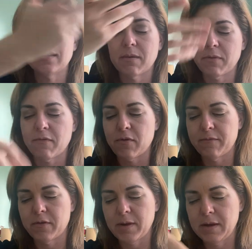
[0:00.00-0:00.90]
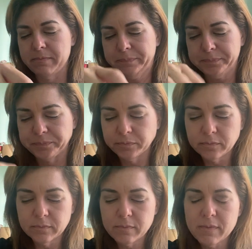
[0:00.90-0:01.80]
not perform for me.
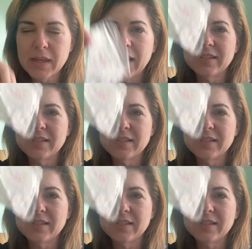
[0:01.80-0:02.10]
I